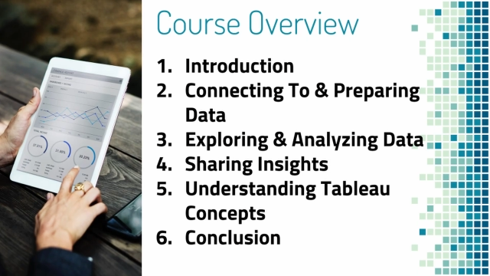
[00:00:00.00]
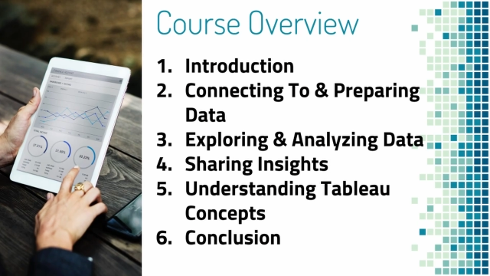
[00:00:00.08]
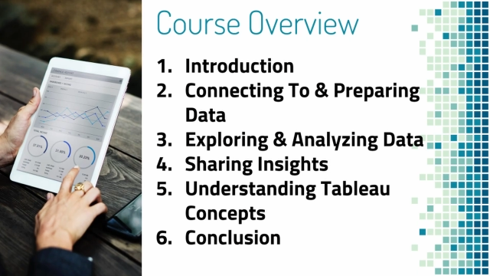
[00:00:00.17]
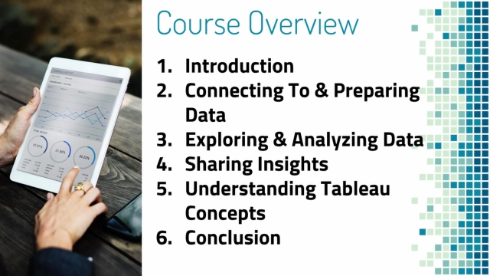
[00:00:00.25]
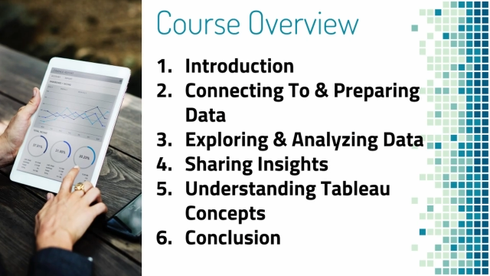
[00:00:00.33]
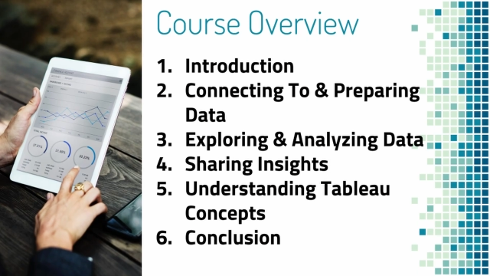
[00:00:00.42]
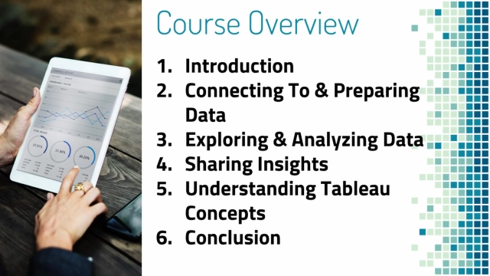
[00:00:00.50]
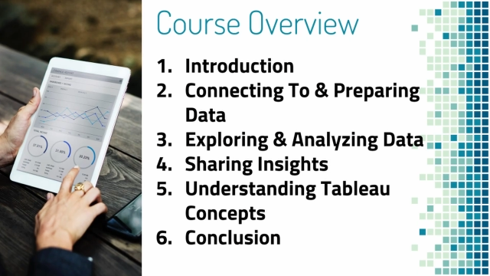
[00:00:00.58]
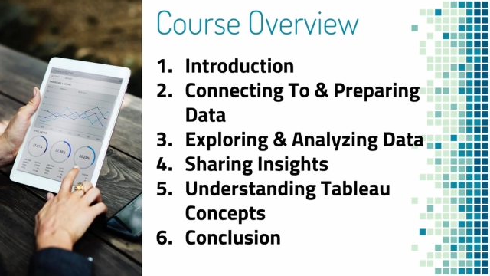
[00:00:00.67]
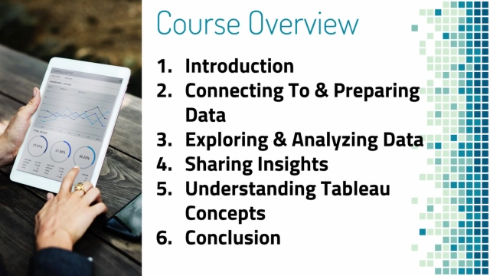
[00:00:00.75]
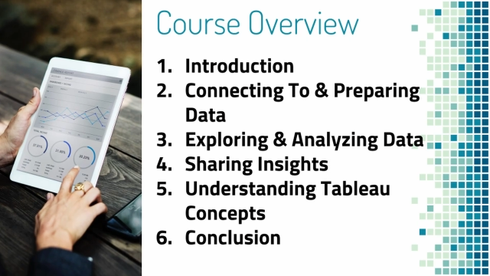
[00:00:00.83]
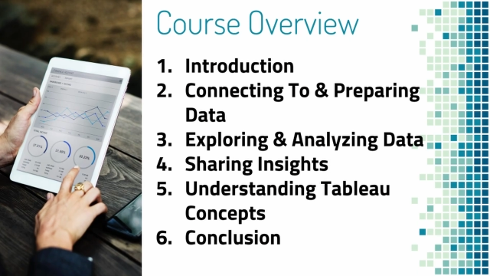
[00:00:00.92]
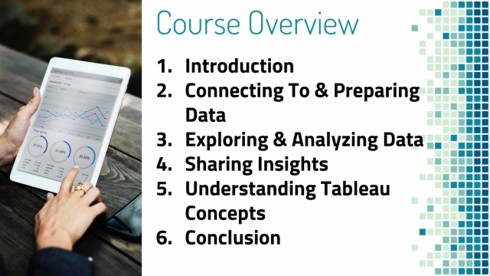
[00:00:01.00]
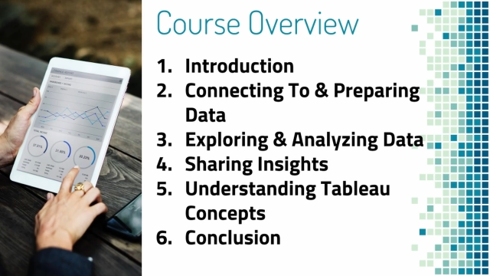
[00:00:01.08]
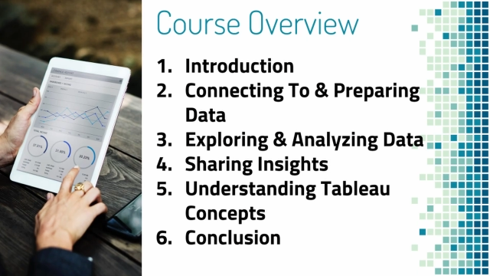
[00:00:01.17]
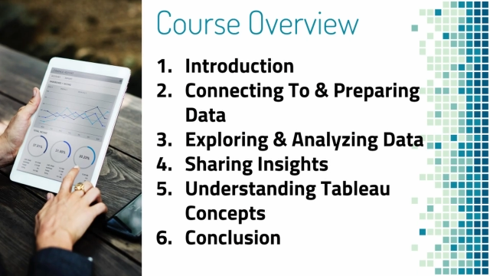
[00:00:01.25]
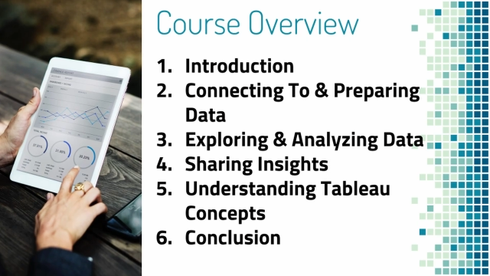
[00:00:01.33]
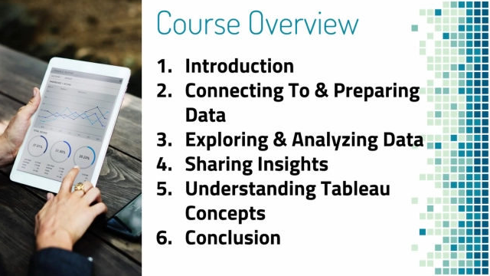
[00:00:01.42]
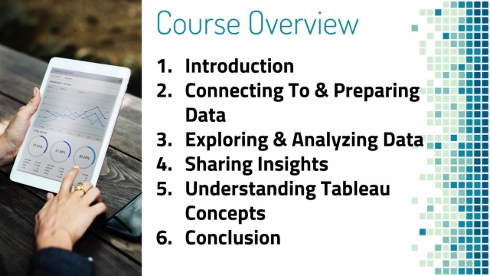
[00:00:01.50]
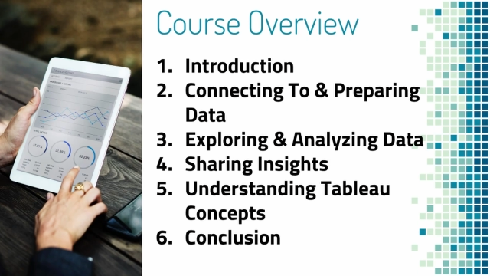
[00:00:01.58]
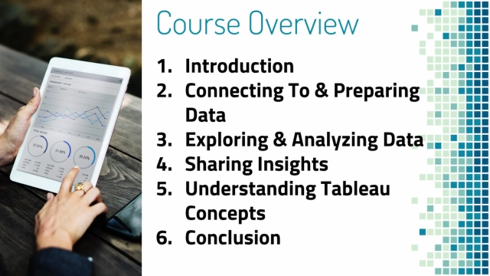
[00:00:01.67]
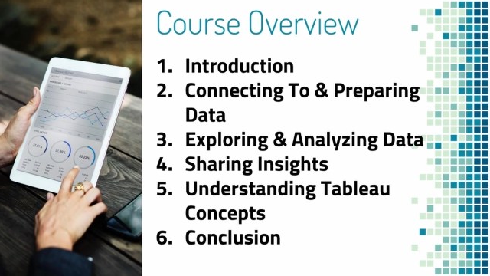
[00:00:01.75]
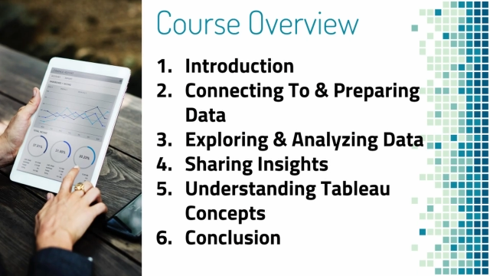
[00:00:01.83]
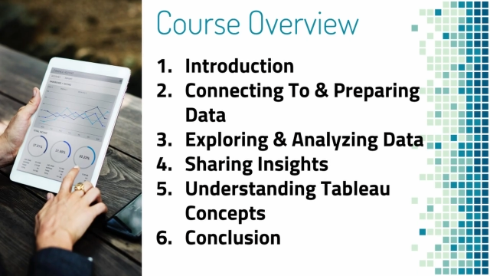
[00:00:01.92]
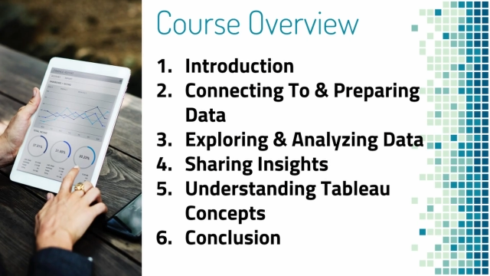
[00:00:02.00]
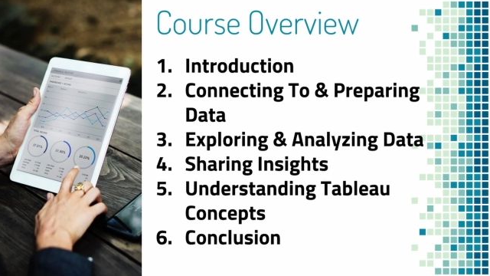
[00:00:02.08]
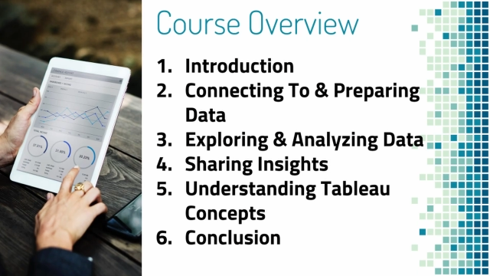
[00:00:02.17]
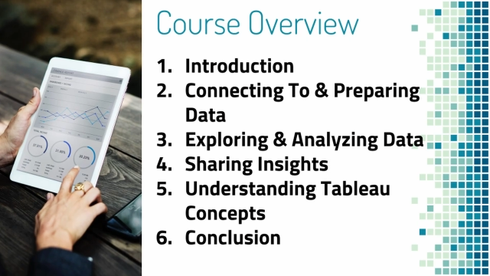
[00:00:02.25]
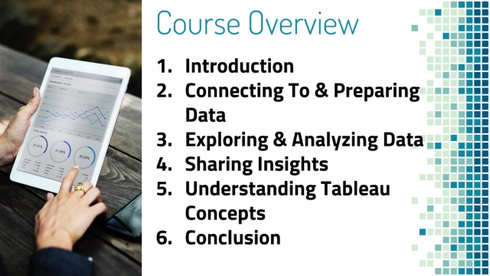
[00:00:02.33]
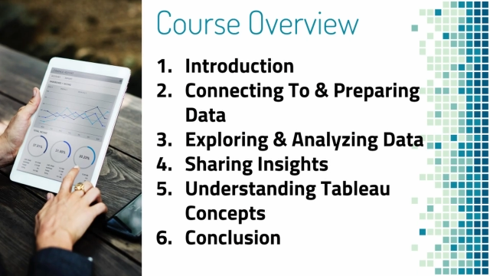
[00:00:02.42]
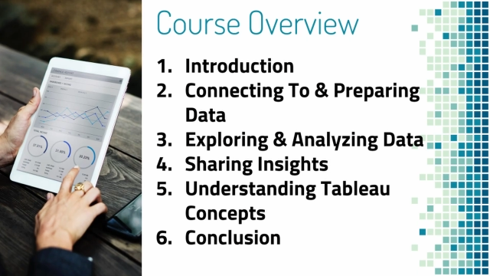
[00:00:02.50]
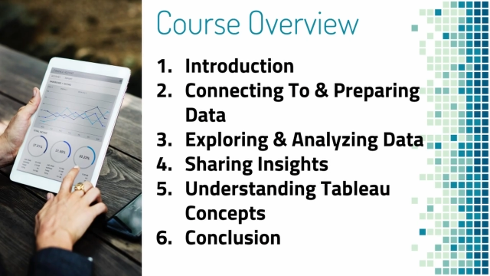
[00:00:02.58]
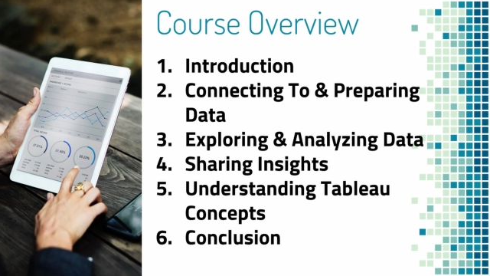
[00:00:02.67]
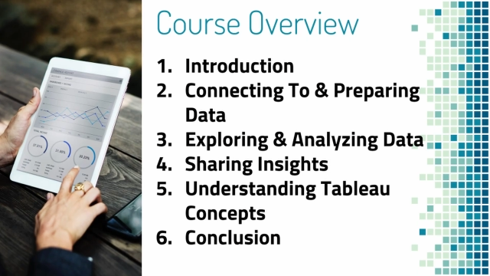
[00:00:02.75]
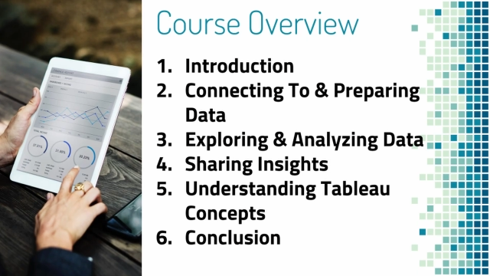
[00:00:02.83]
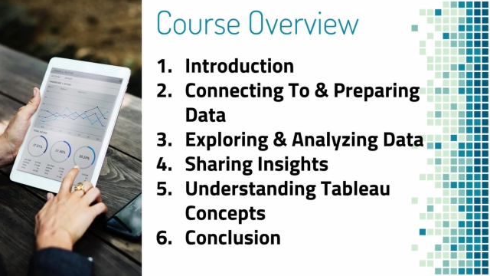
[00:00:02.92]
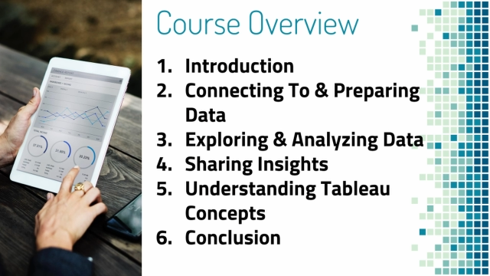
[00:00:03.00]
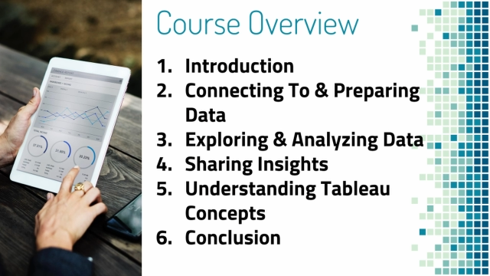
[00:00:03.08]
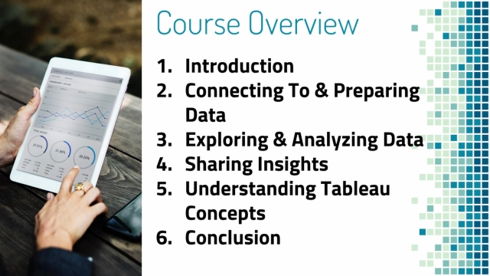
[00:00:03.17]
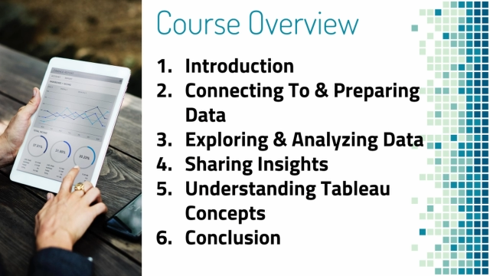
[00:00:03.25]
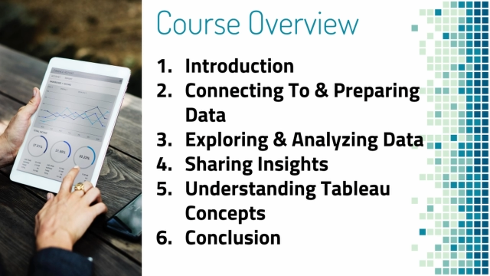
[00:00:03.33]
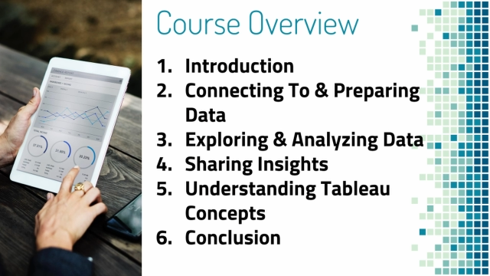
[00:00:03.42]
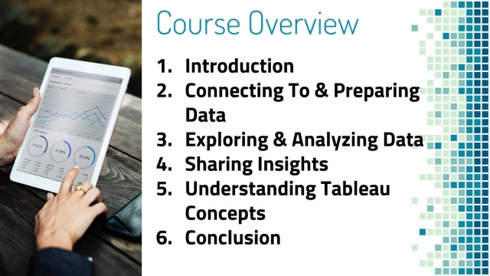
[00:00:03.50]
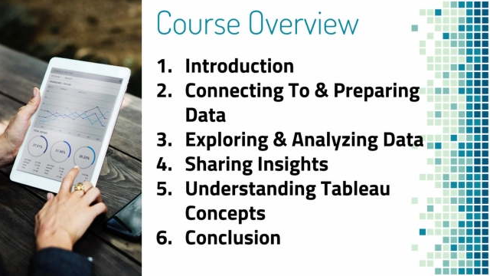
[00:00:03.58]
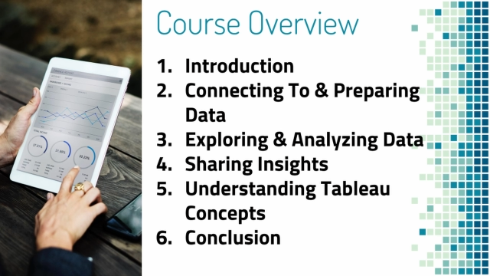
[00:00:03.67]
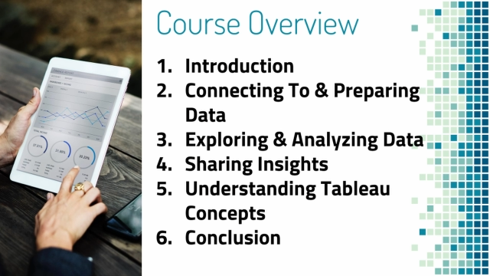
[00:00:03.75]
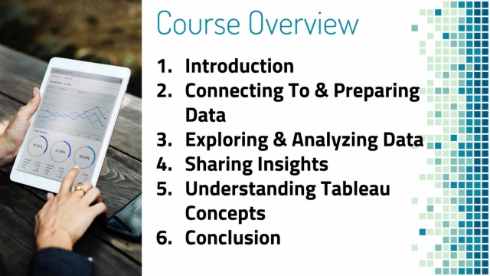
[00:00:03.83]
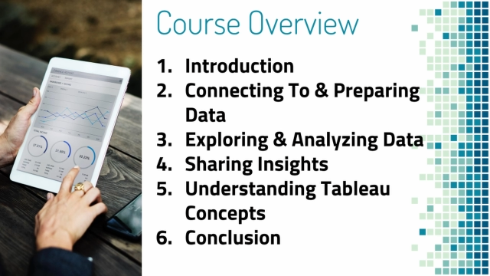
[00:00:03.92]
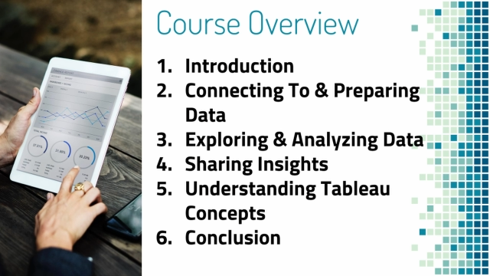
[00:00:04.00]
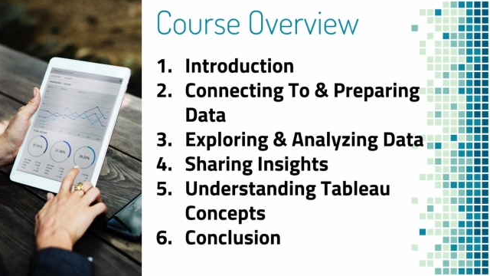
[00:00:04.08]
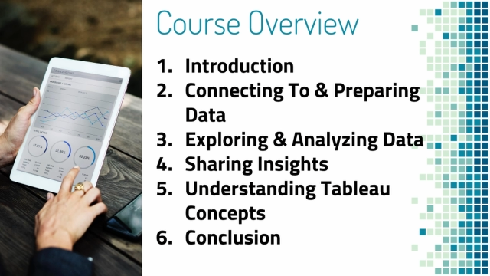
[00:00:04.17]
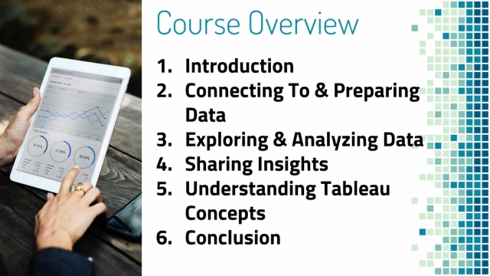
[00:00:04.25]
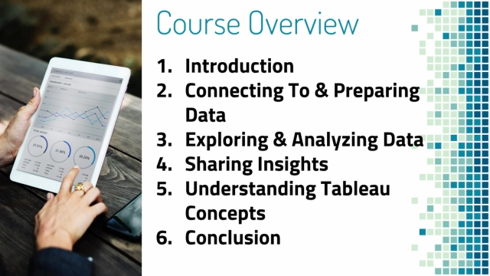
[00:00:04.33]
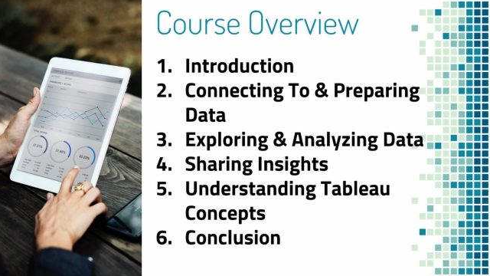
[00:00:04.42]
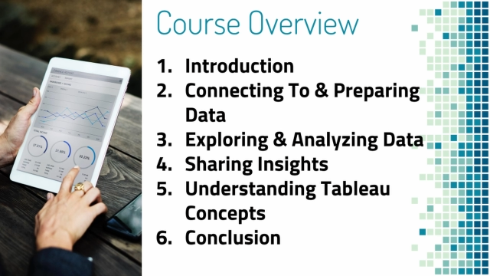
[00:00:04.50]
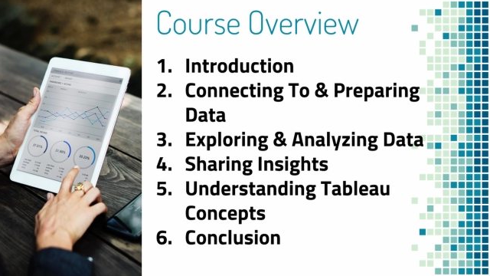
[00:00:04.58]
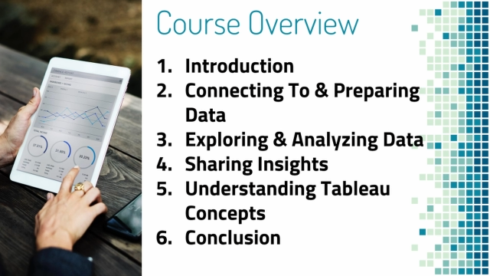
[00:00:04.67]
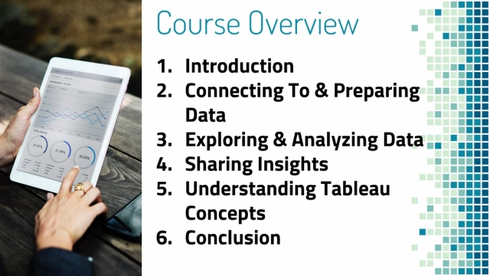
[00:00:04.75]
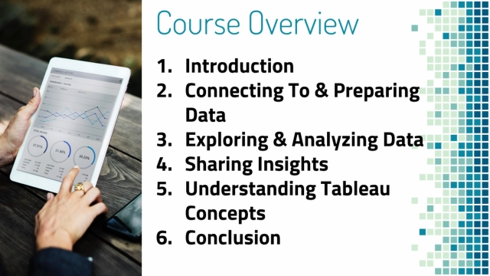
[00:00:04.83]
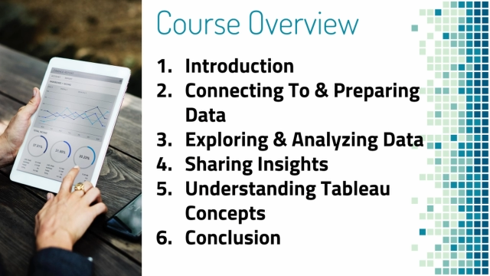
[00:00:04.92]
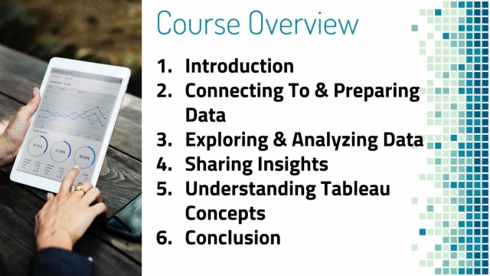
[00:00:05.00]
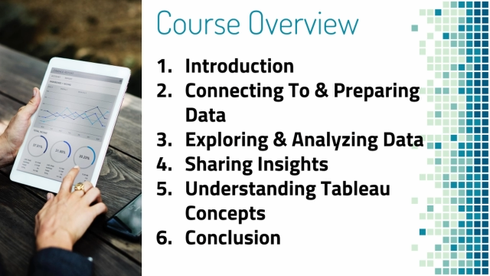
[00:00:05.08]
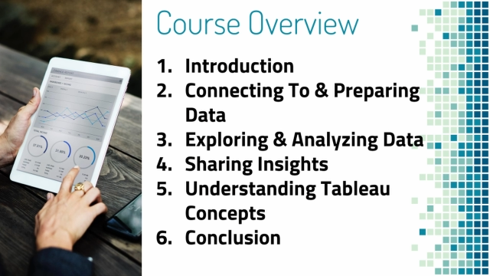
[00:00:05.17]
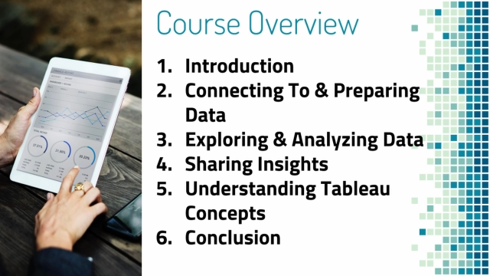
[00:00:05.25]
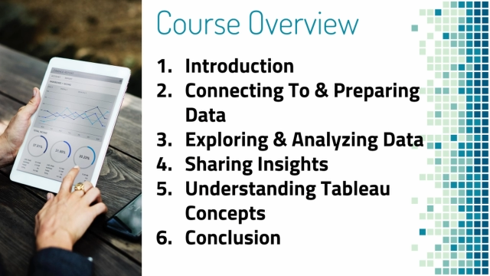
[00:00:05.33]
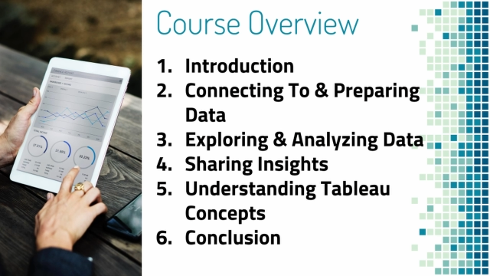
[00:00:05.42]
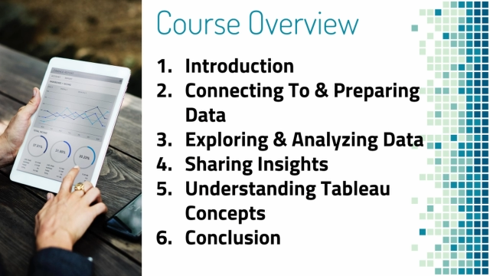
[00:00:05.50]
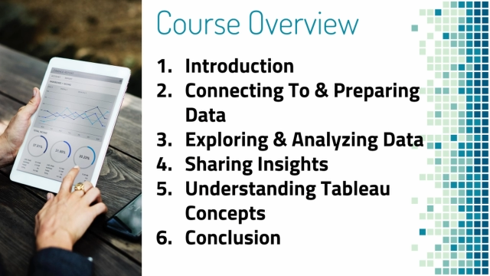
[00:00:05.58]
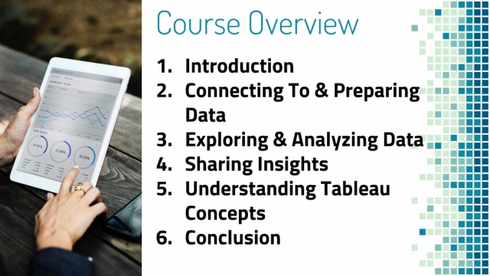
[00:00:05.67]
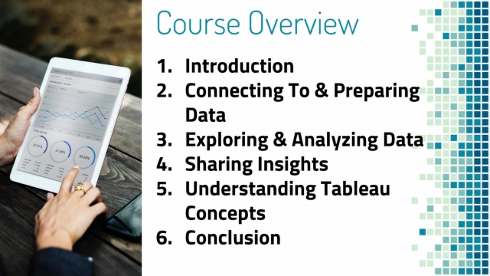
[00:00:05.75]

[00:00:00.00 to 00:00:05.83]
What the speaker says: (no speaker visible)